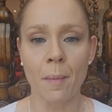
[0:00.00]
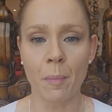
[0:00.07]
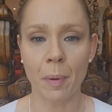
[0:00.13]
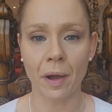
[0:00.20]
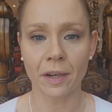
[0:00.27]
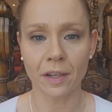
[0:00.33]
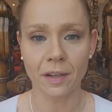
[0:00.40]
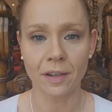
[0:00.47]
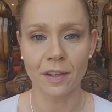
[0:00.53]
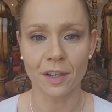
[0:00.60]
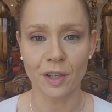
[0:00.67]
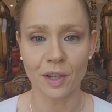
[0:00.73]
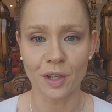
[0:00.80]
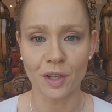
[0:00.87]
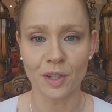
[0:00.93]
But
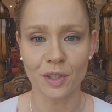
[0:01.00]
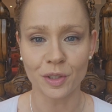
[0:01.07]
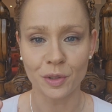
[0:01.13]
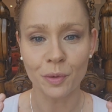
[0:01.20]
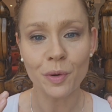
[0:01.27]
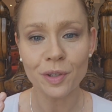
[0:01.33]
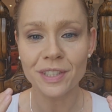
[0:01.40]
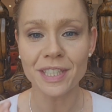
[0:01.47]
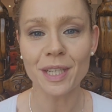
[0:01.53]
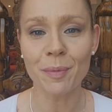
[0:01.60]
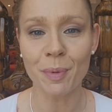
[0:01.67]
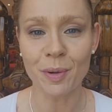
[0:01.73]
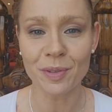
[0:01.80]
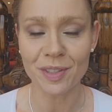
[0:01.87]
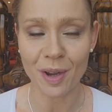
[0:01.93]
your
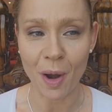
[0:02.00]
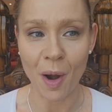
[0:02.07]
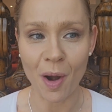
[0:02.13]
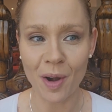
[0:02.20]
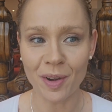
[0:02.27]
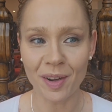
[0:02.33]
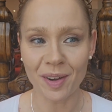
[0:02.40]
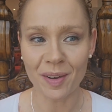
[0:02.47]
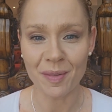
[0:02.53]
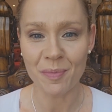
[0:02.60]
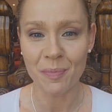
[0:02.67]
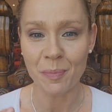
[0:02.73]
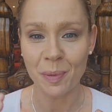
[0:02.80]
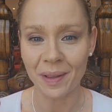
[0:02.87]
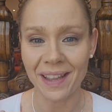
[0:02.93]
cheekbones aren't
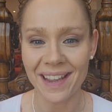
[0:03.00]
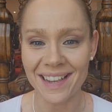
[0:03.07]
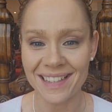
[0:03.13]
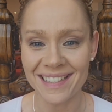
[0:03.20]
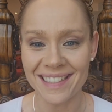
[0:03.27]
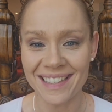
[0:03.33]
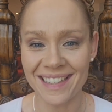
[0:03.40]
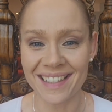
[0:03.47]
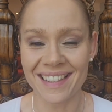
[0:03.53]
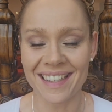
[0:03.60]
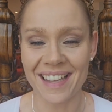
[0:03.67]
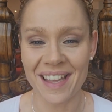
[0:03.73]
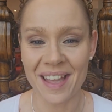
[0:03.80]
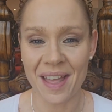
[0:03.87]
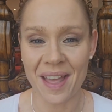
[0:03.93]
placed
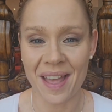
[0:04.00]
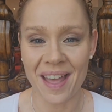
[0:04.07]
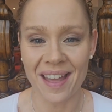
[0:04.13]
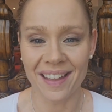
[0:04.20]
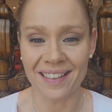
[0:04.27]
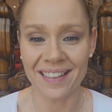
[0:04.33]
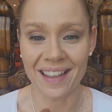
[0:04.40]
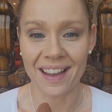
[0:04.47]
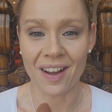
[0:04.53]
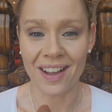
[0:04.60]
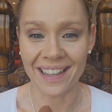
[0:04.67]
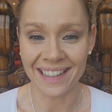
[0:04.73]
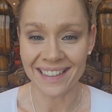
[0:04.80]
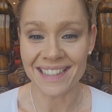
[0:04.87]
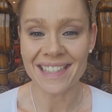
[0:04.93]

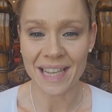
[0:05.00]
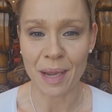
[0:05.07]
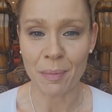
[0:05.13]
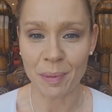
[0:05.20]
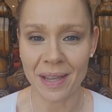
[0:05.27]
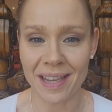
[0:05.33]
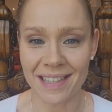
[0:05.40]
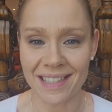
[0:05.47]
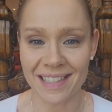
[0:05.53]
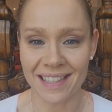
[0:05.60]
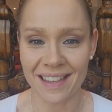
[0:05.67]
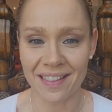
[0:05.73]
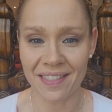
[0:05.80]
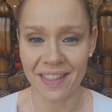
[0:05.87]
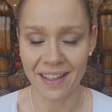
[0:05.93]
in the same place
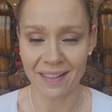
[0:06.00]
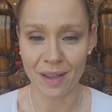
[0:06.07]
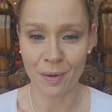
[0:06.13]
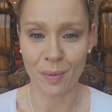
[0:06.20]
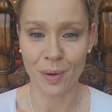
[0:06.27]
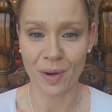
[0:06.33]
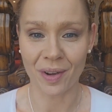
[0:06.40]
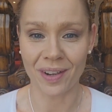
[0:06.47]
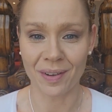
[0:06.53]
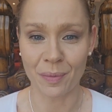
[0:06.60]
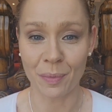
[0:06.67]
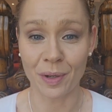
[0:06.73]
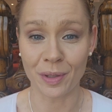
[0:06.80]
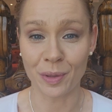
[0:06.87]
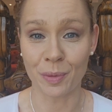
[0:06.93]
that they were
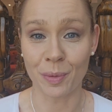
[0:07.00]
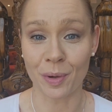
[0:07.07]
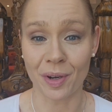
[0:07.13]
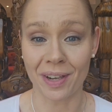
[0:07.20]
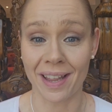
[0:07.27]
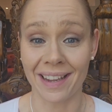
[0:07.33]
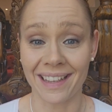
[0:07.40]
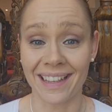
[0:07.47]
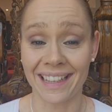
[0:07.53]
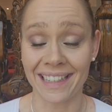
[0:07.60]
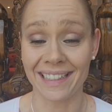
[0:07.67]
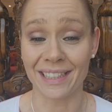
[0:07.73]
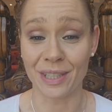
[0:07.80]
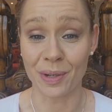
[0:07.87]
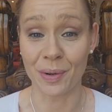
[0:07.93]
when you were like in
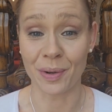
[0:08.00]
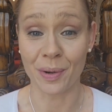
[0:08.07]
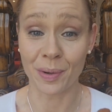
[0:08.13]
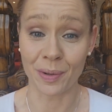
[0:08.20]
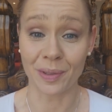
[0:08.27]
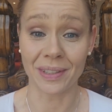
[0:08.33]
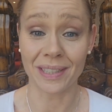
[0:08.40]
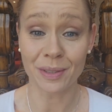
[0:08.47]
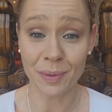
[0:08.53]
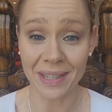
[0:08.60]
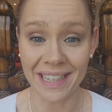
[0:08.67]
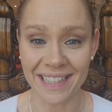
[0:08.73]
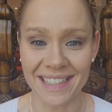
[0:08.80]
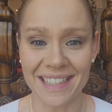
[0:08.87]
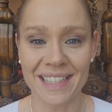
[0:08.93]
your early
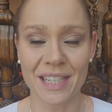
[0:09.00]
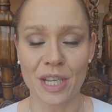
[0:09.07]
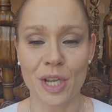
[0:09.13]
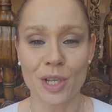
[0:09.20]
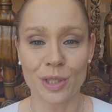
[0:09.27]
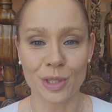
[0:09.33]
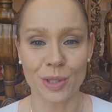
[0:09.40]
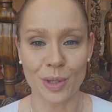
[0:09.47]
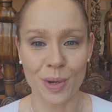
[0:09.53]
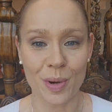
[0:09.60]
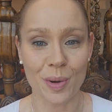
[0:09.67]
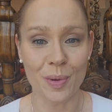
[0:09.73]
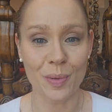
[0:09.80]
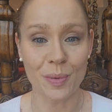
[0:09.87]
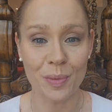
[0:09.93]
20s.
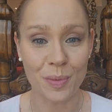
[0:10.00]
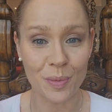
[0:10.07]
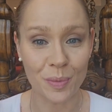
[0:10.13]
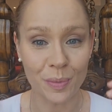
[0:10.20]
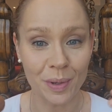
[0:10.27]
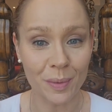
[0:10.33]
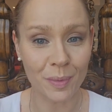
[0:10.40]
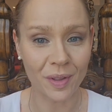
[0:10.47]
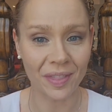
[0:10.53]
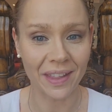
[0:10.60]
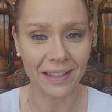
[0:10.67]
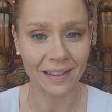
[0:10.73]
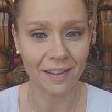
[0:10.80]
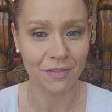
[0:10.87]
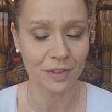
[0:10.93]
So we want
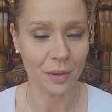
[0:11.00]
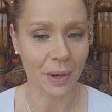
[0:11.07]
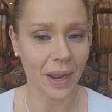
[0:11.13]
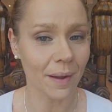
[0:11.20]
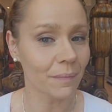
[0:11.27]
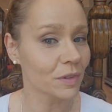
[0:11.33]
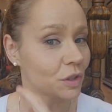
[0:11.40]
that lift, okay?